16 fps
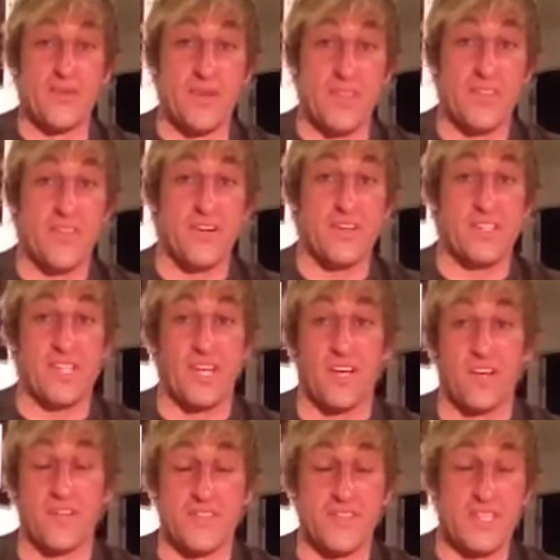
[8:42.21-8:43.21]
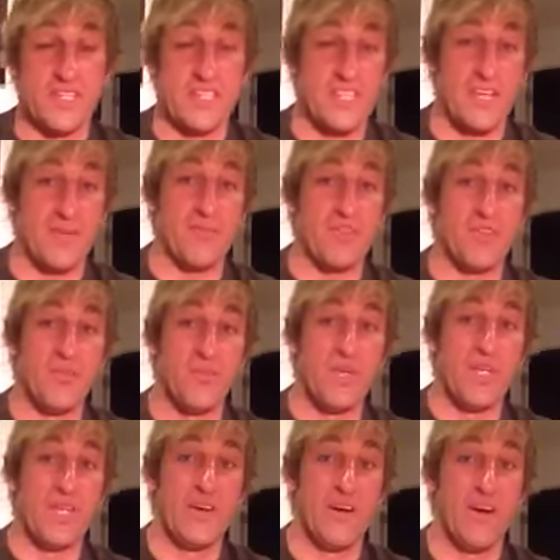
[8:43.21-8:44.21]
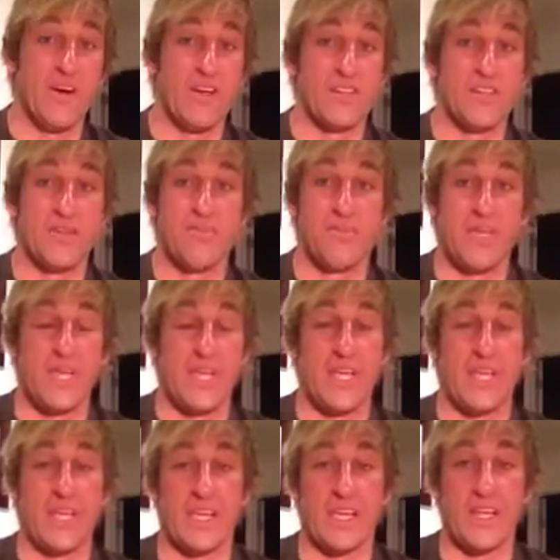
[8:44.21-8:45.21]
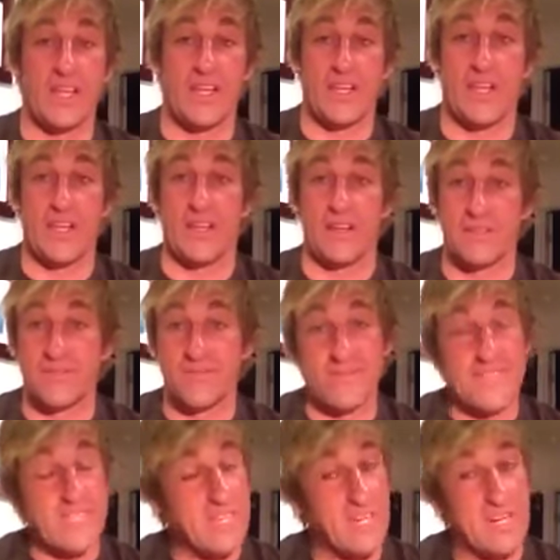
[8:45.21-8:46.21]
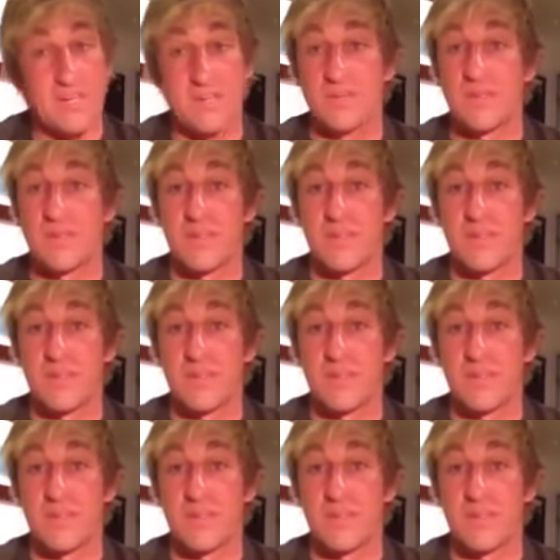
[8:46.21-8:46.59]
with ourselves and accept who we are as a being, and you know,